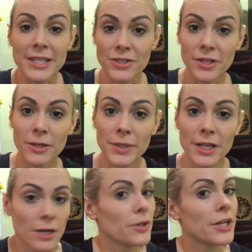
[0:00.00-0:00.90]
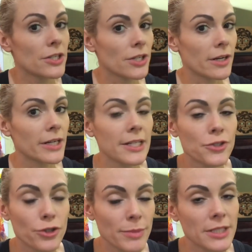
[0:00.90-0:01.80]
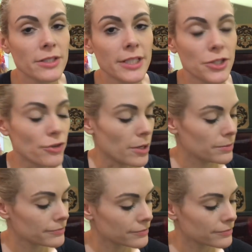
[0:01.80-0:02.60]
okay, so here we go. Here's our instrumental intro.